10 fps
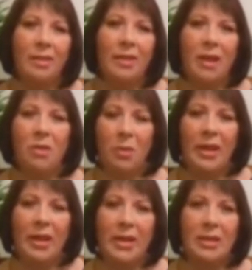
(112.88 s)
that
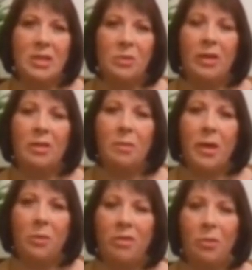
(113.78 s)
everybody deals
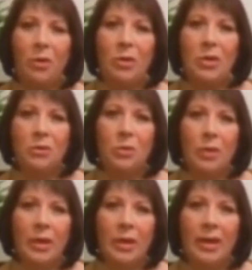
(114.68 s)
with, but it was a
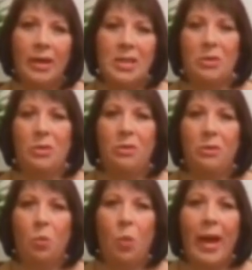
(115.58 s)
beautiful sort
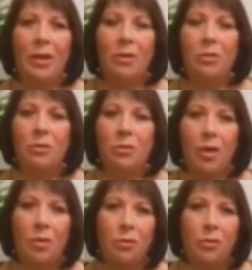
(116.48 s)
of way
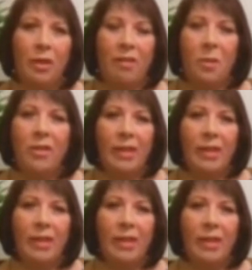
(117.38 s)
of, of
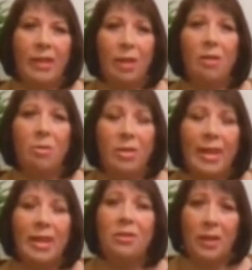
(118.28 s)
experiencing life with a
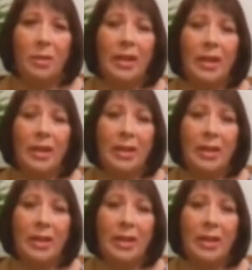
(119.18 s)
large family.